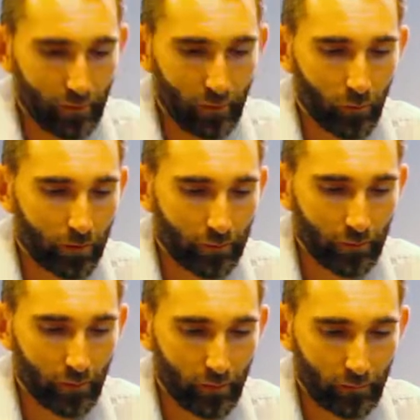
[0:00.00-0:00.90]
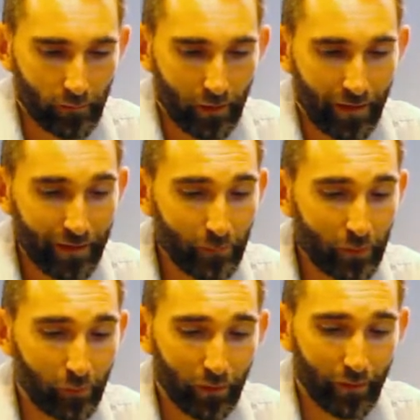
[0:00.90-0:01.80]
All right. Well, I'll tell you what. I'm
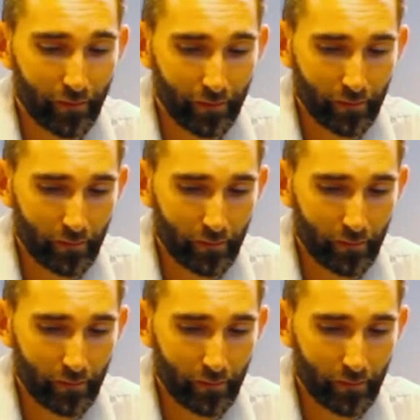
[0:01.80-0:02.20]
gonna play